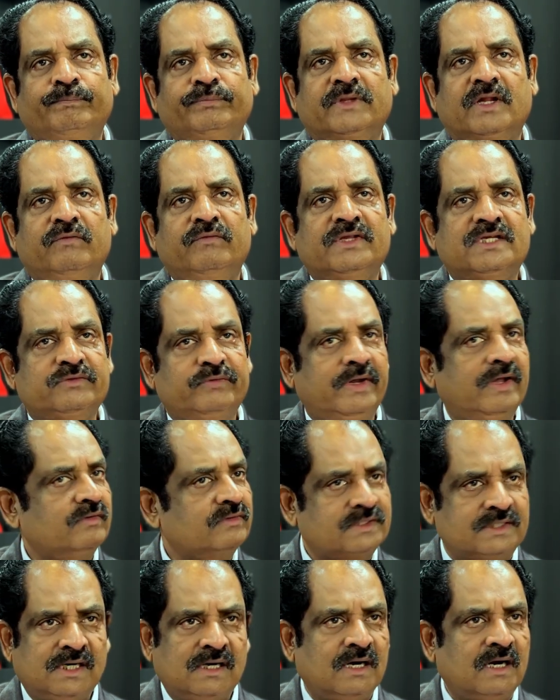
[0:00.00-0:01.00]
which we have
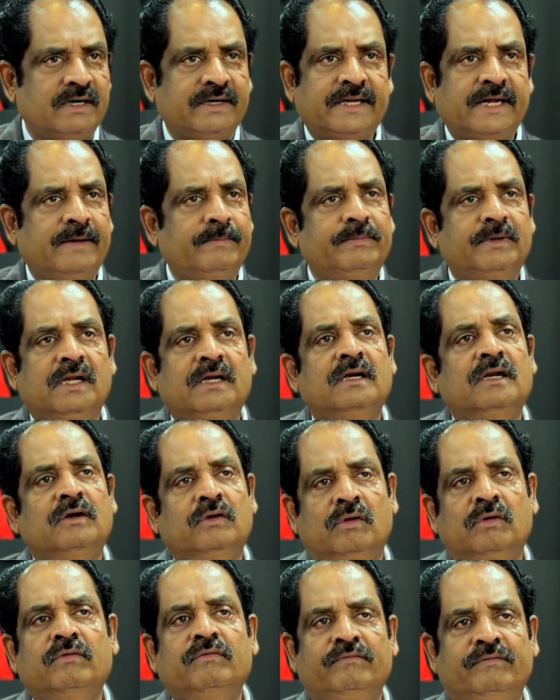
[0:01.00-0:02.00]
still not tapped, and
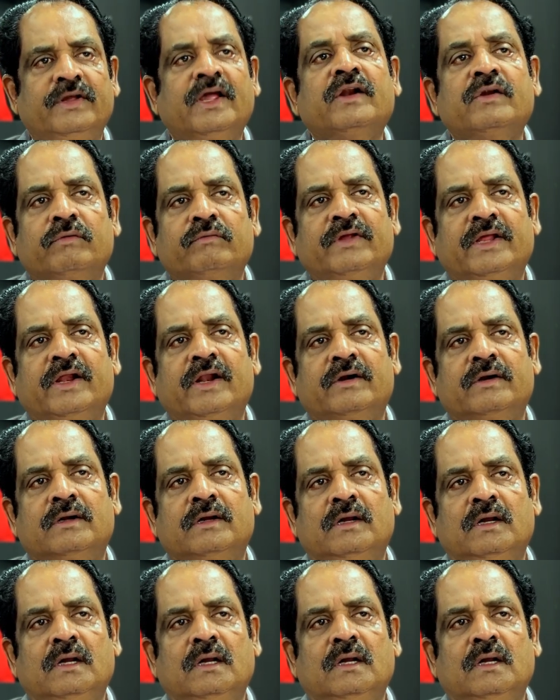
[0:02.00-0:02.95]
we are